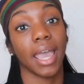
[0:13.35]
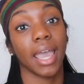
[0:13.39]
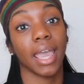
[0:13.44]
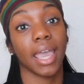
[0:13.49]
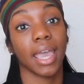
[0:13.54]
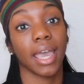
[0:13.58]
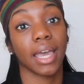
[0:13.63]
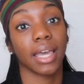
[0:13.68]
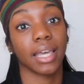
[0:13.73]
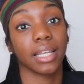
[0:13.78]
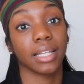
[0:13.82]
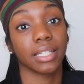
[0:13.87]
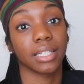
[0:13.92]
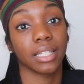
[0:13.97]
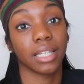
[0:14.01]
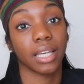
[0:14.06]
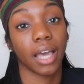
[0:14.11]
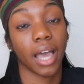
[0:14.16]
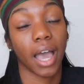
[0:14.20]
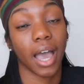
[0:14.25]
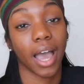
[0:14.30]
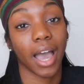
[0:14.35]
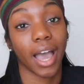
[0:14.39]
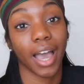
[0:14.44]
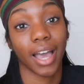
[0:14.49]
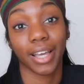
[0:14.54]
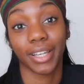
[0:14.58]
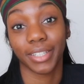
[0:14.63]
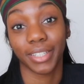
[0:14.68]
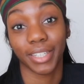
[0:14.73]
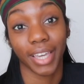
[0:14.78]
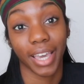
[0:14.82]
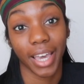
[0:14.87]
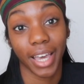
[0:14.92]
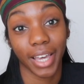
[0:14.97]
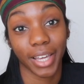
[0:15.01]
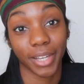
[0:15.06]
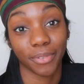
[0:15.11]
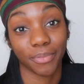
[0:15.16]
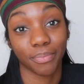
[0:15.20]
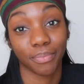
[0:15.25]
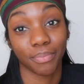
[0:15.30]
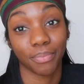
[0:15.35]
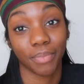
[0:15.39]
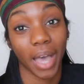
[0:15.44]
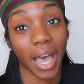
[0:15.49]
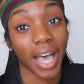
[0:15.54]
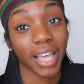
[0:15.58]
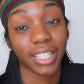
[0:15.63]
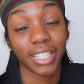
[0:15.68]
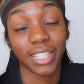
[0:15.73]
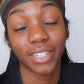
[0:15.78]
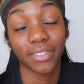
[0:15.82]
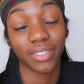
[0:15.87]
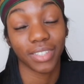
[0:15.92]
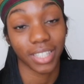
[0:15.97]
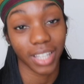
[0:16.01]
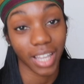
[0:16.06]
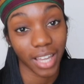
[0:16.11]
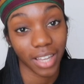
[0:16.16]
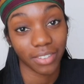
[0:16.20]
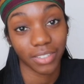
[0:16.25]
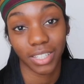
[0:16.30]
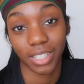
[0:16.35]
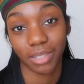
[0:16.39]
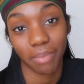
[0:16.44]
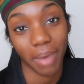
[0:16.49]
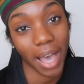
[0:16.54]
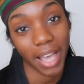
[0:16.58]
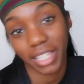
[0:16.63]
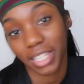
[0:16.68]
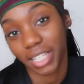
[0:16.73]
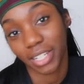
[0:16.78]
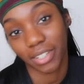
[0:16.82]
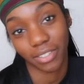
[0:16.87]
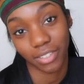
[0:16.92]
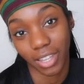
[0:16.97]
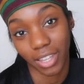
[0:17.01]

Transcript: and, yeah, positive stuff, just positive